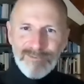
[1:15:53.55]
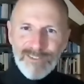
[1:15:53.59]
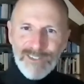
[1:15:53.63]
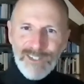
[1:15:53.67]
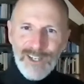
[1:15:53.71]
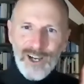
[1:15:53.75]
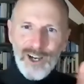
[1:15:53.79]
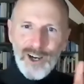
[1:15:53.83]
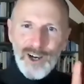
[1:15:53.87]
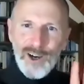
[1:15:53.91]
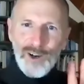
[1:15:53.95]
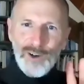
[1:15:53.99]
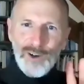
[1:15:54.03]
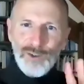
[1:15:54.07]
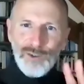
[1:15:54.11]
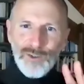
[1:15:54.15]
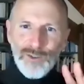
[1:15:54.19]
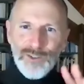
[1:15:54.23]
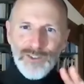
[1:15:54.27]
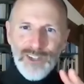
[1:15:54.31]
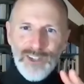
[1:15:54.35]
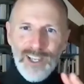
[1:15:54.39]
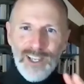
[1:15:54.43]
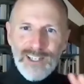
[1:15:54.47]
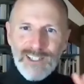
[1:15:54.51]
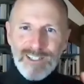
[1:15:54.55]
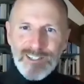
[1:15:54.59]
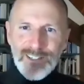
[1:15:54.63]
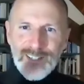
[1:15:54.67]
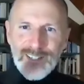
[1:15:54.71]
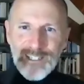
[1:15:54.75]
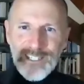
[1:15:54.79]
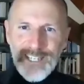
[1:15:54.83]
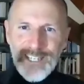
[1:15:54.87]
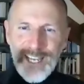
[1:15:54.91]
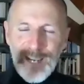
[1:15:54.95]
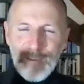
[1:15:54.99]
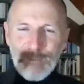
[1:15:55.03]
the whole theater, the
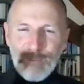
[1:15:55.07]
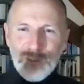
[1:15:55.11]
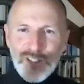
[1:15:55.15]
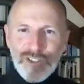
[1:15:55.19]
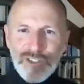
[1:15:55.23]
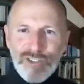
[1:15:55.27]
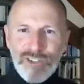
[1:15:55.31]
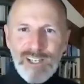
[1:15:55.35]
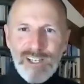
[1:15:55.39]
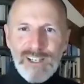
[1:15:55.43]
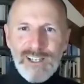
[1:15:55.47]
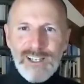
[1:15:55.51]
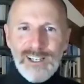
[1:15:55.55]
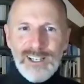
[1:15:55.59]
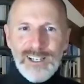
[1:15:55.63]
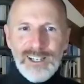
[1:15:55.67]
tapestry.